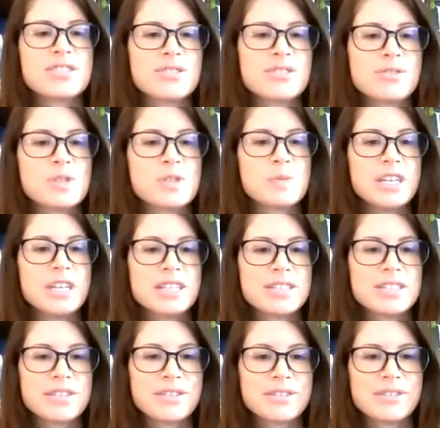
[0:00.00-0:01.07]
to speak
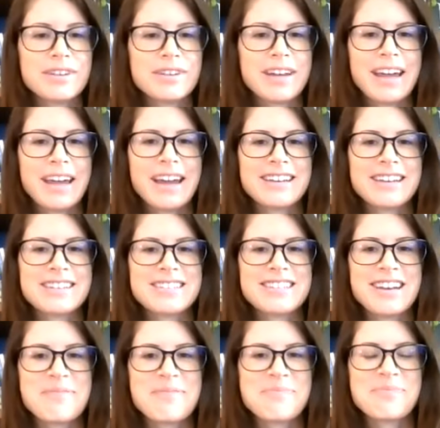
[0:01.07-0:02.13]
to. And
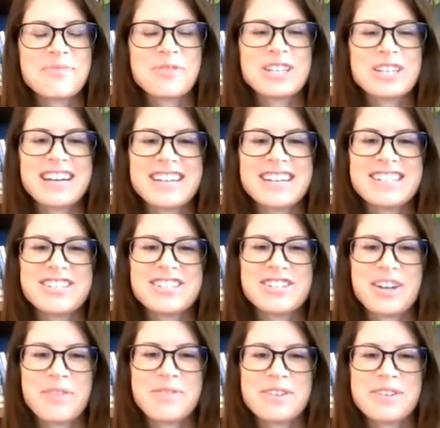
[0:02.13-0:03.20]
we're excited to
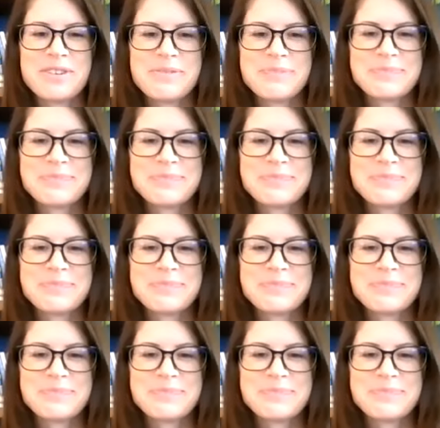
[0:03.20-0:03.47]
share with you.